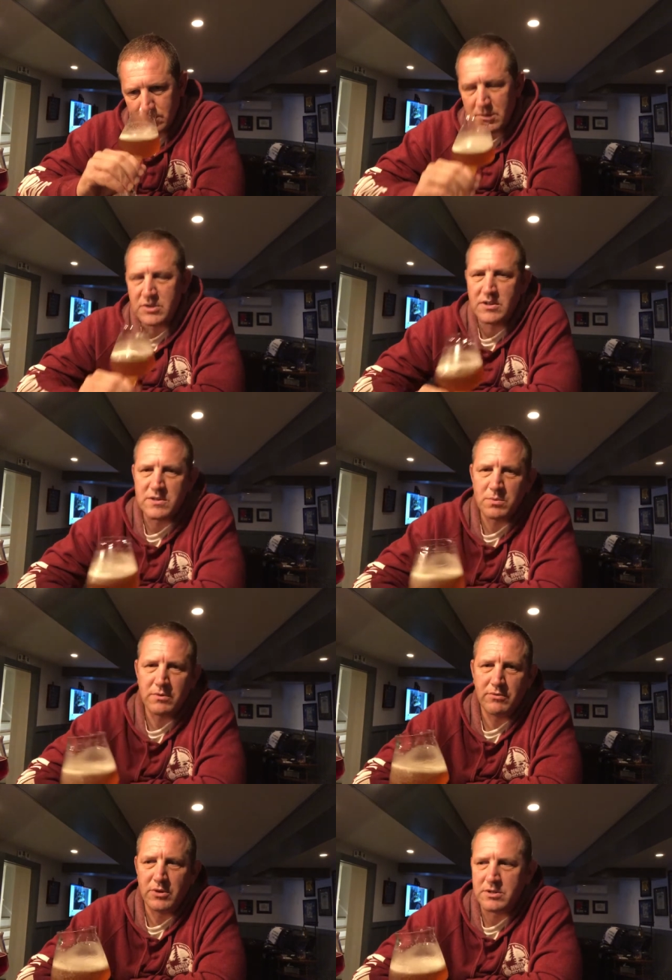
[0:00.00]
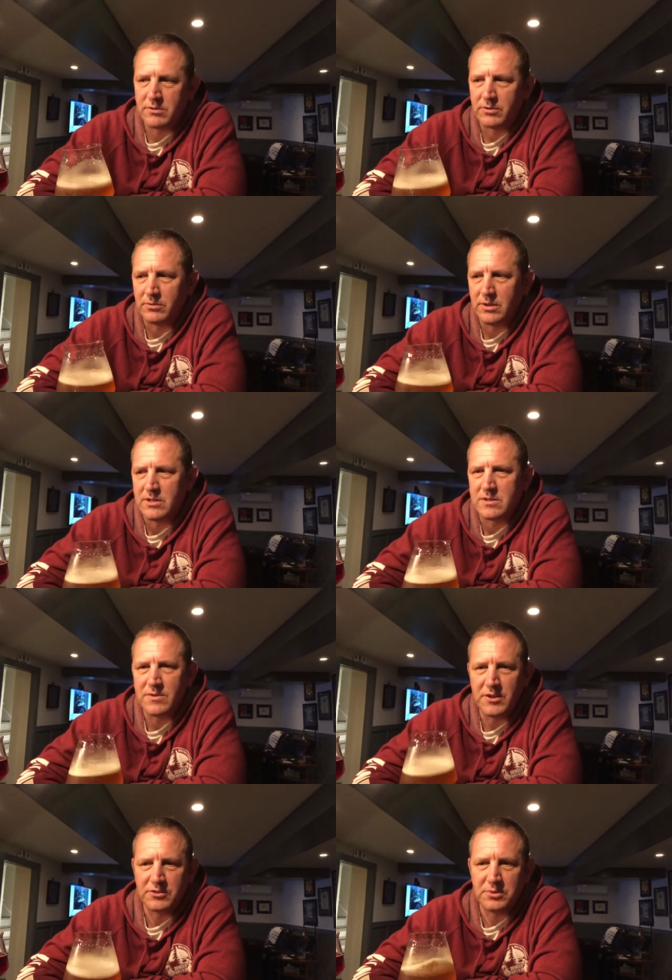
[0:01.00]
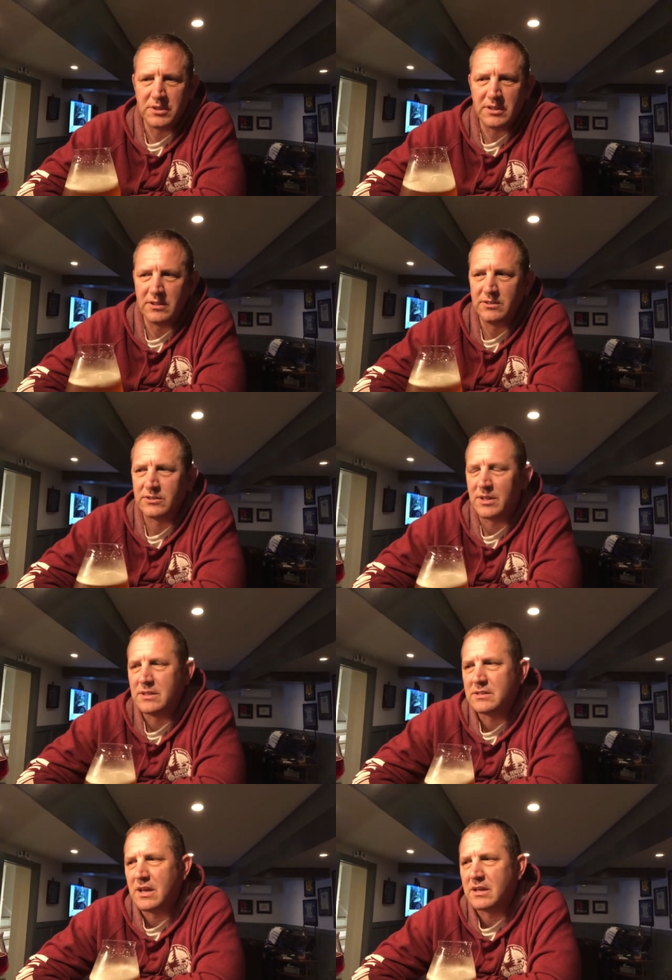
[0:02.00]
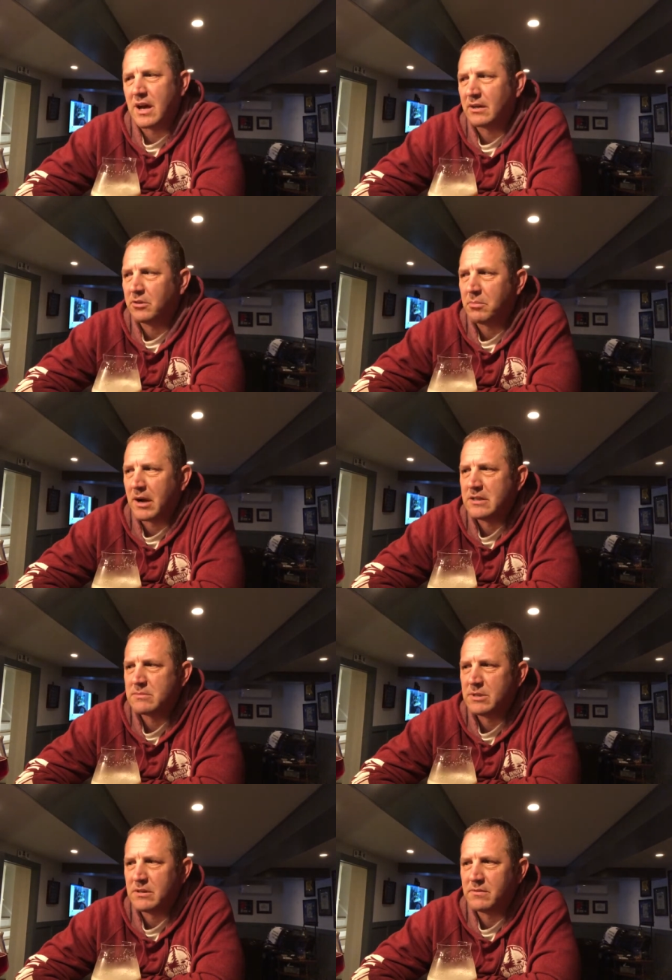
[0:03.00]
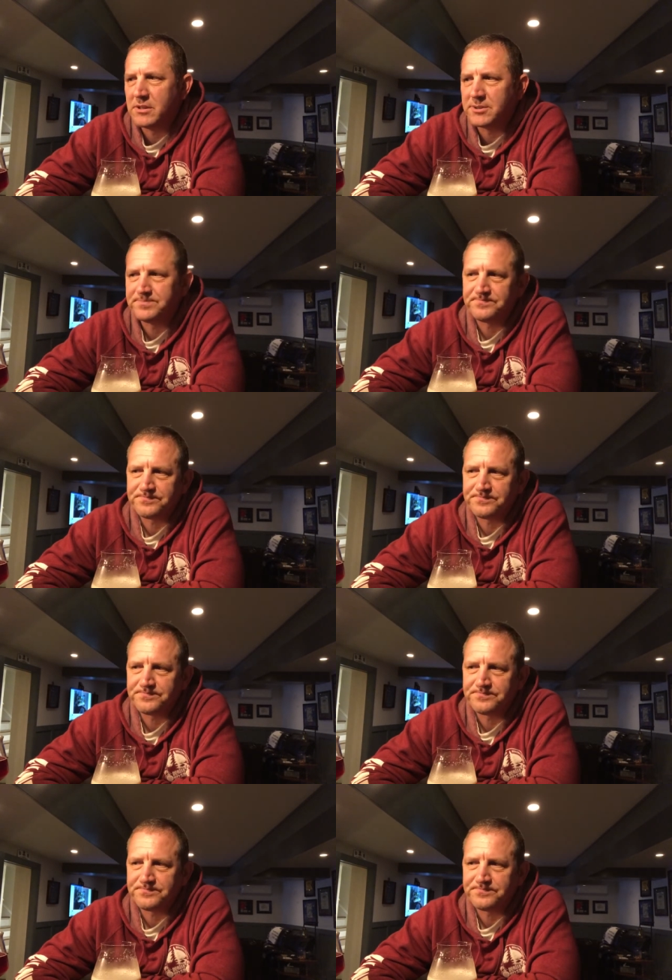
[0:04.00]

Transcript: But this one for a different reason. This one is, it, it kind of reminds me of the,